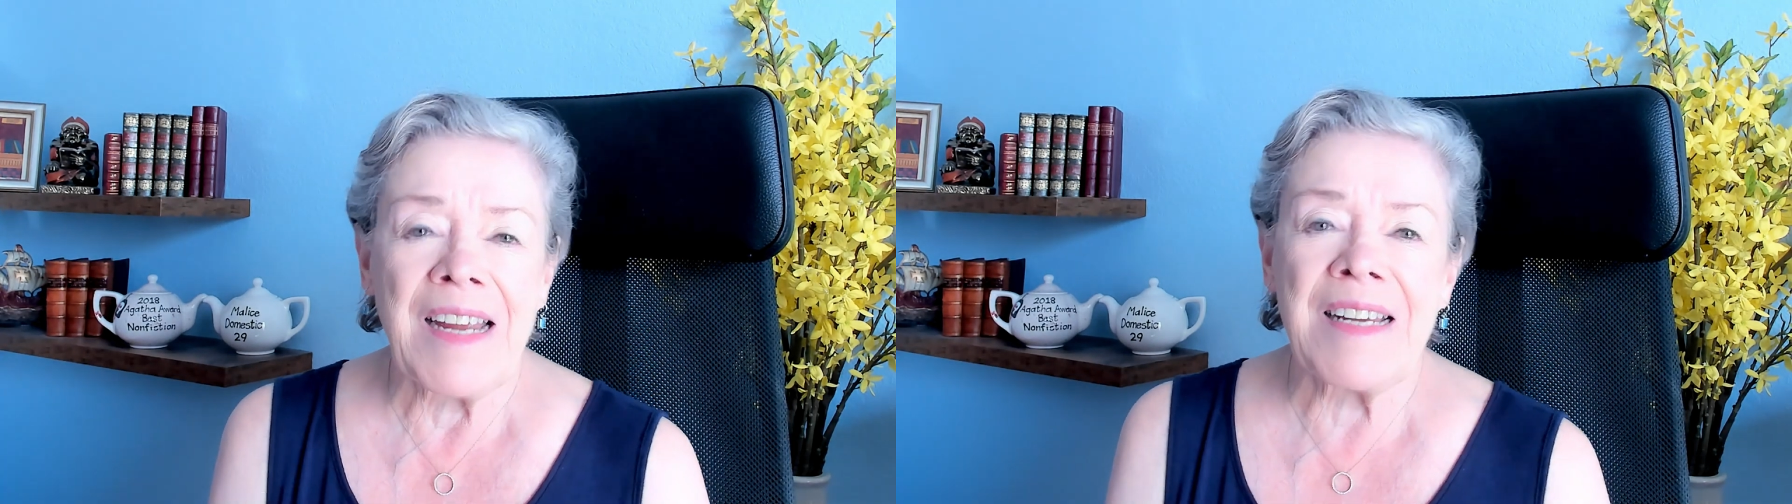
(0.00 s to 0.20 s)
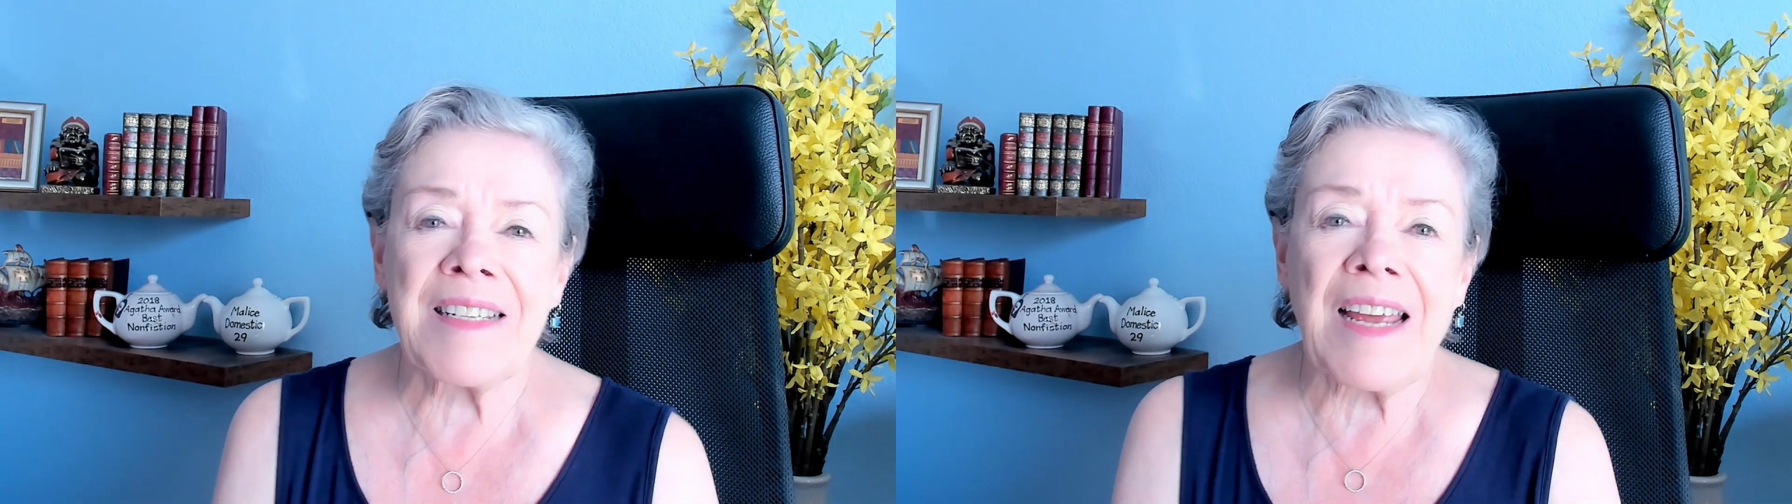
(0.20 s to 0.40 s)

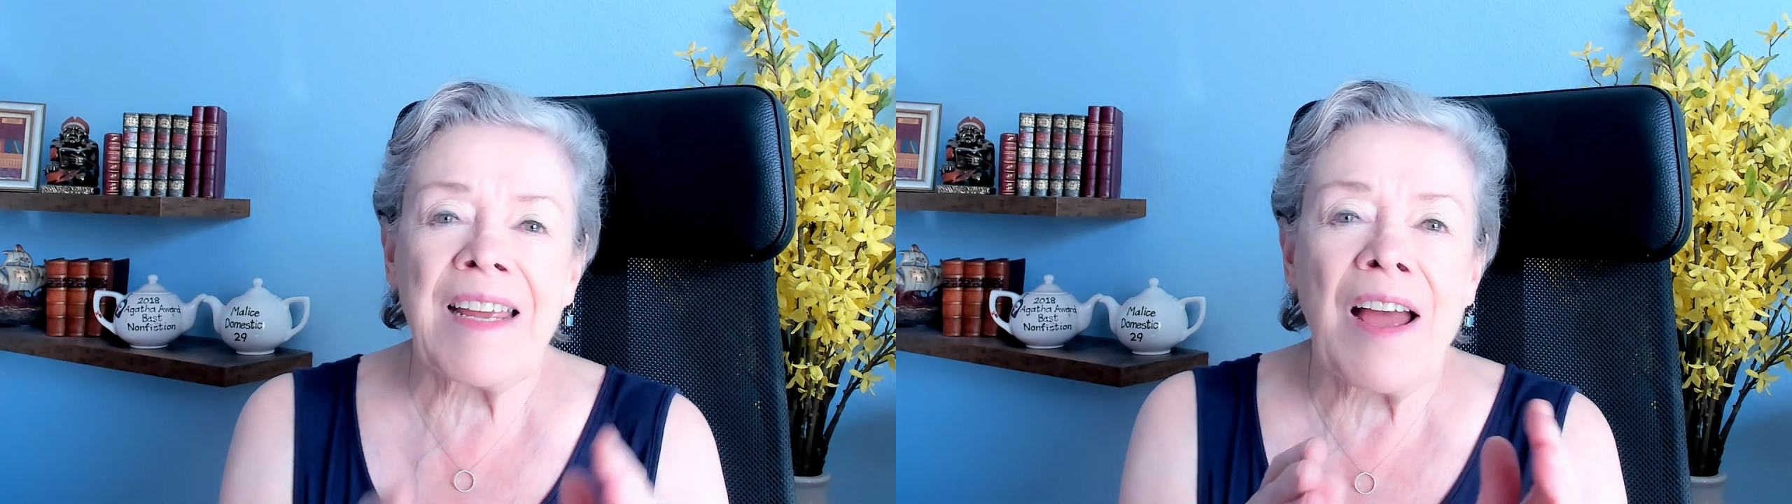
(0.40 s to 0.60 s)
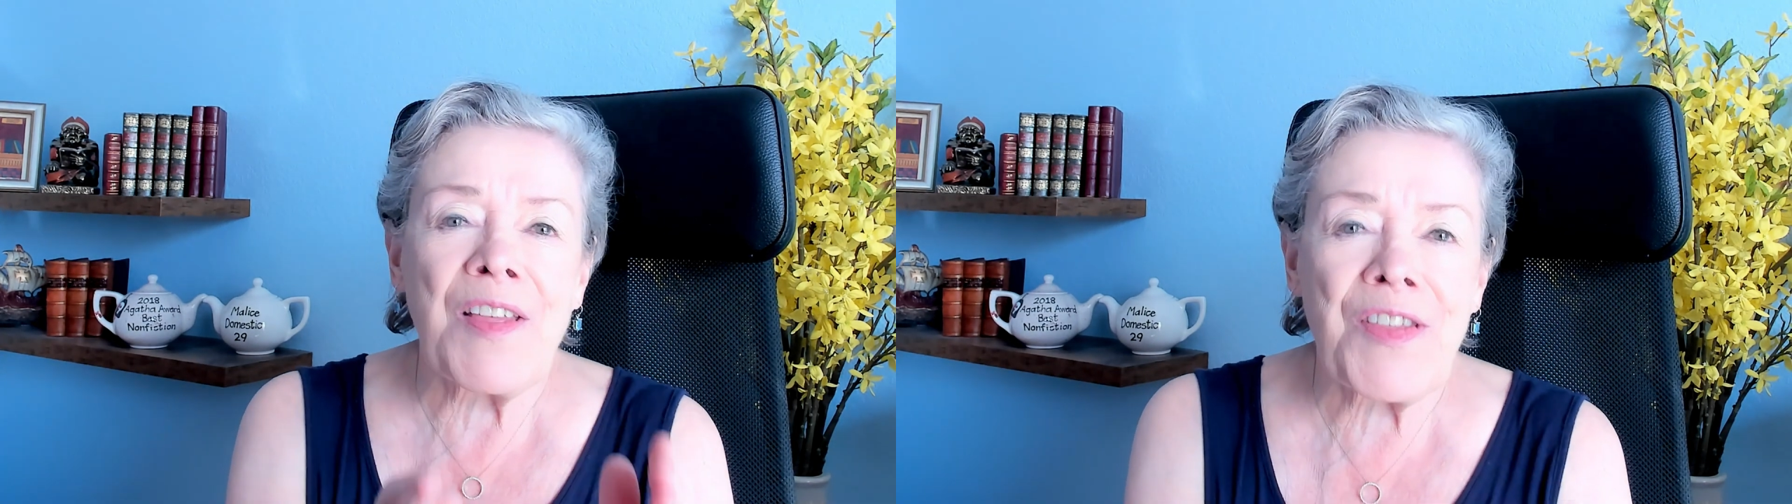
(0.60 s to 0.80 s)
is
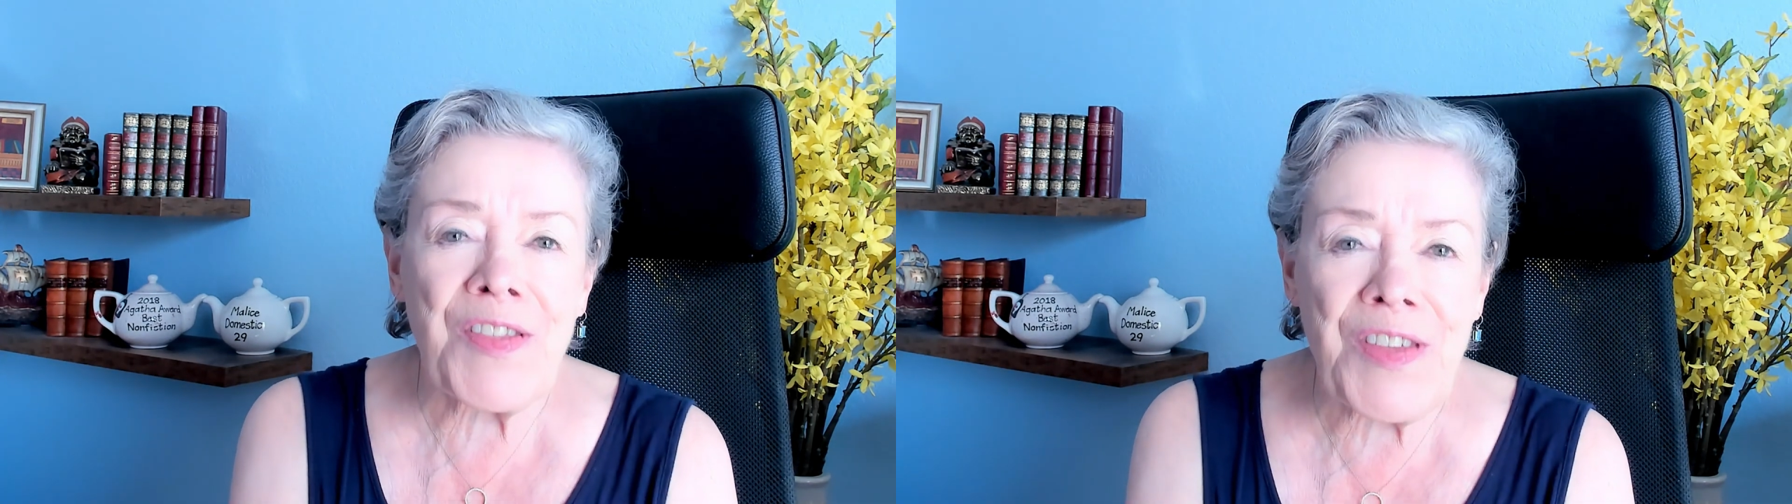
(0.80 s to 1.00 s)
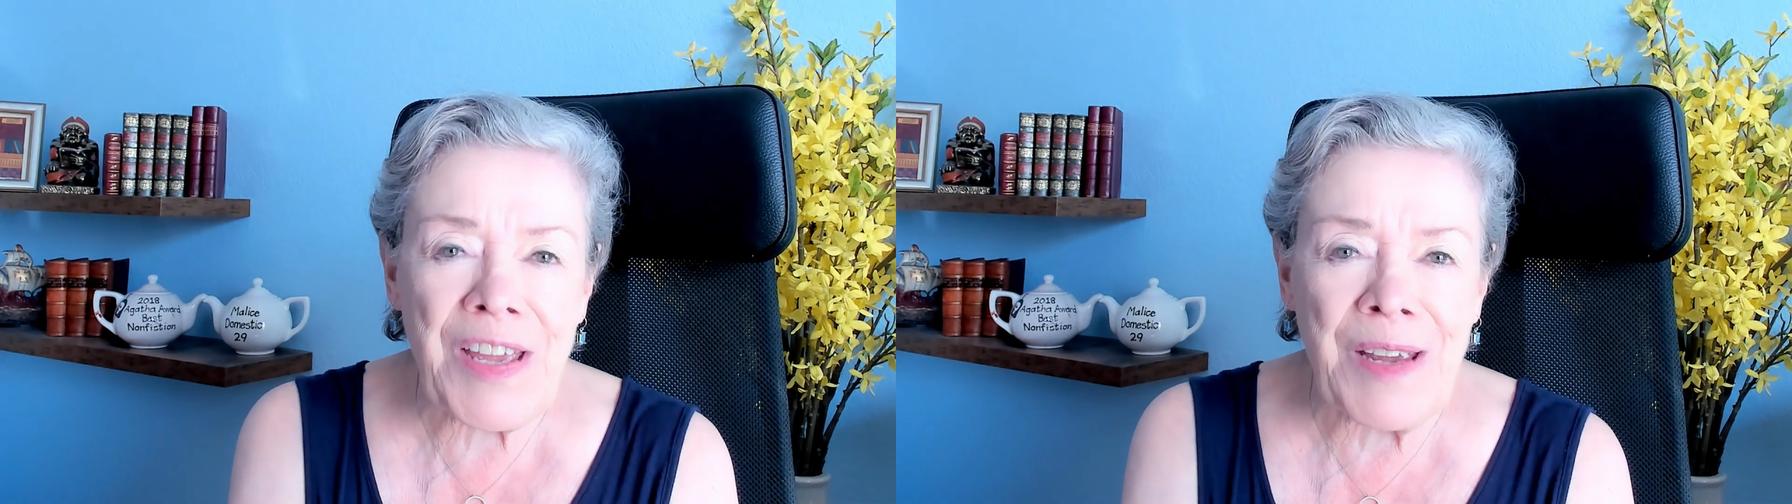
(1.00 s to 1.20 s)
a
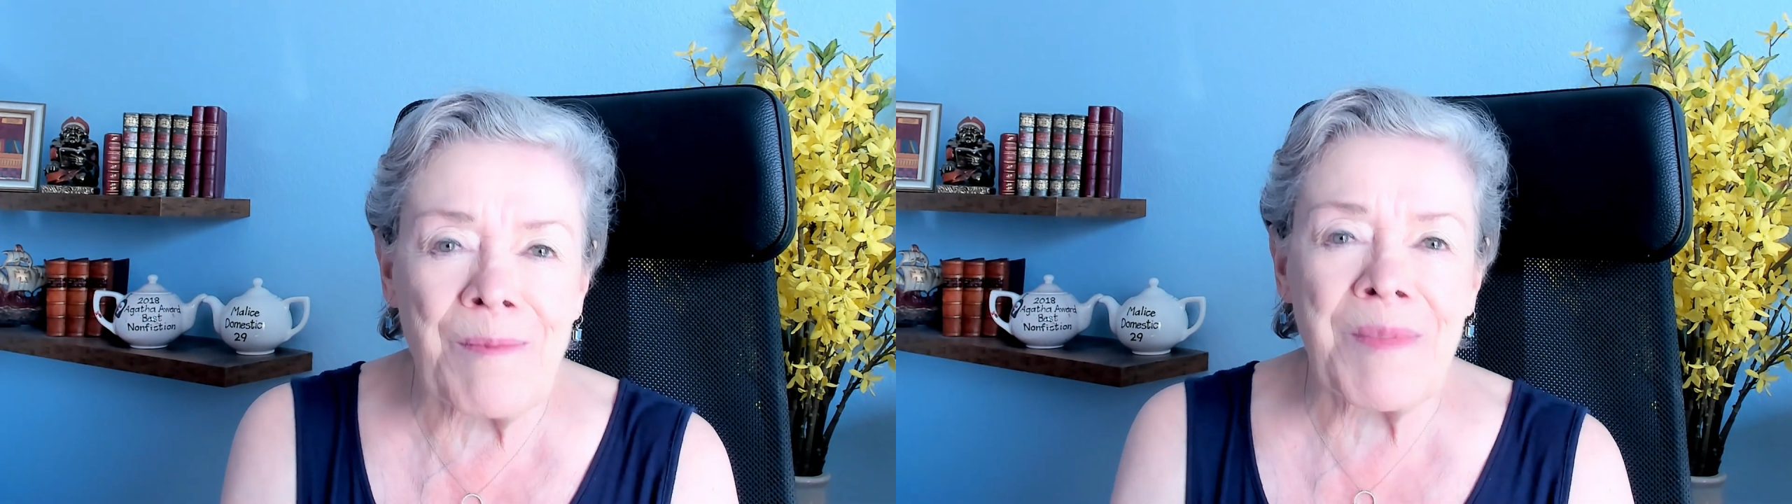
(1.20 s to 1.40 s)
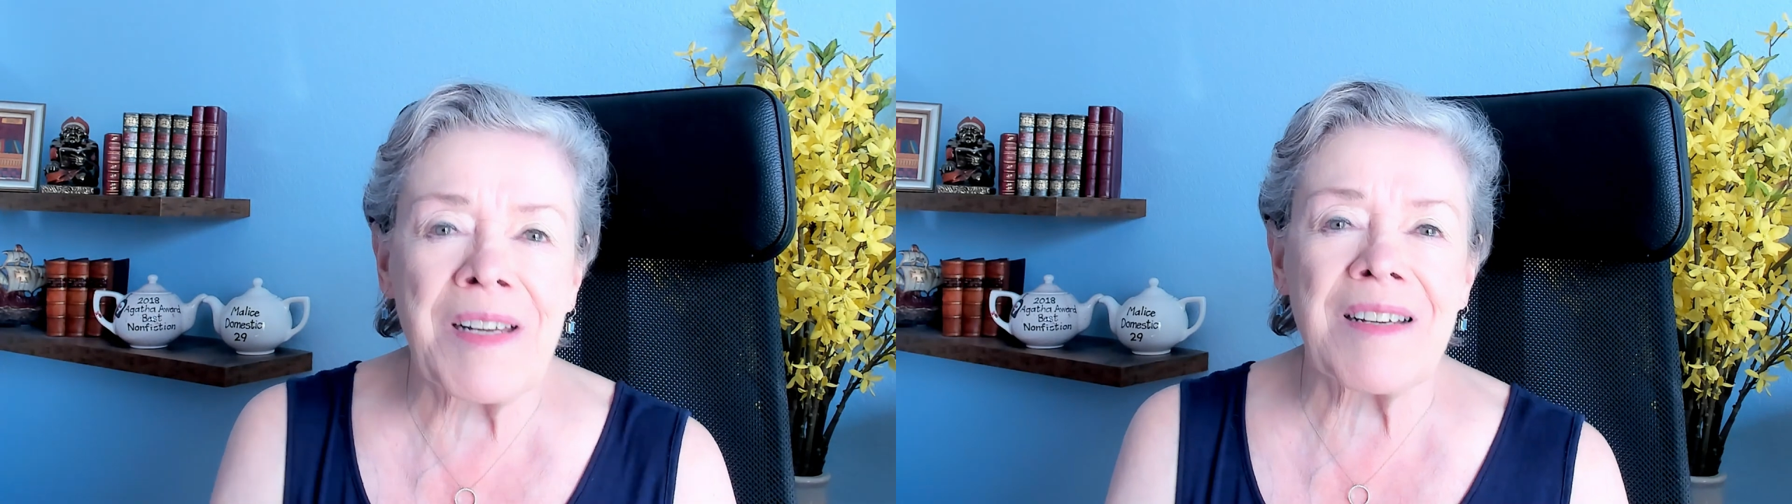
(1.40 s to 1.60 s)

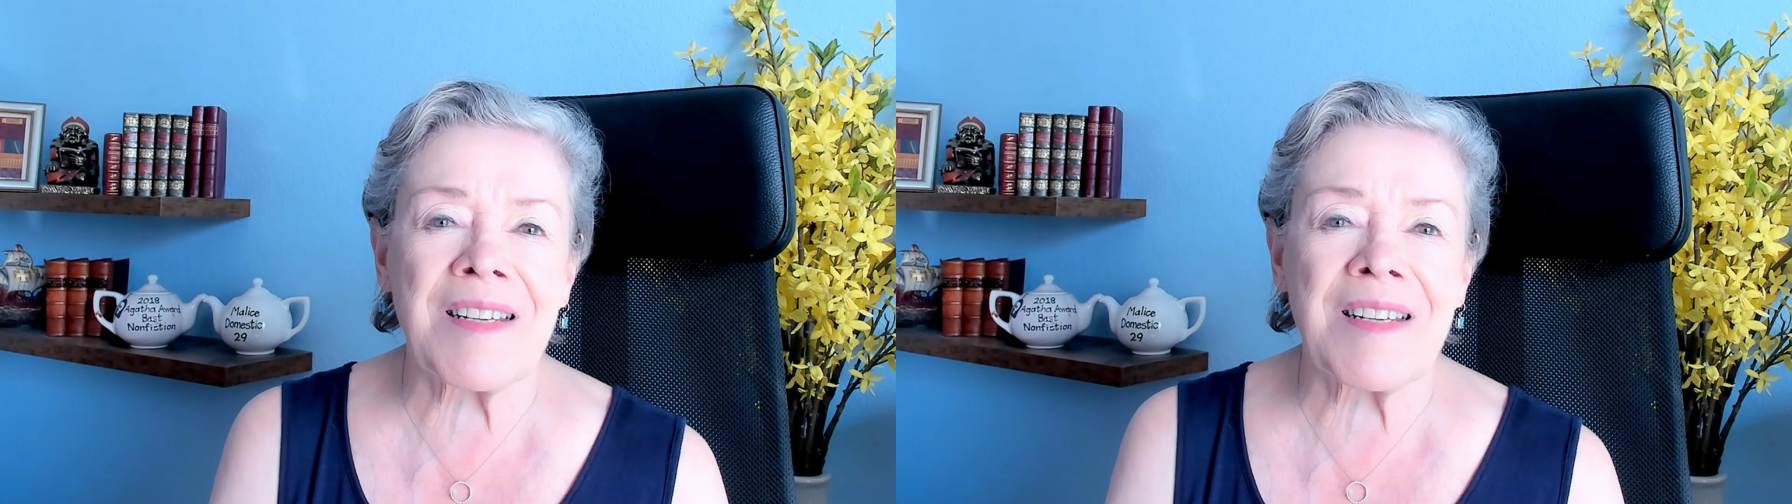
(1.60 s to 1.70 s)
themed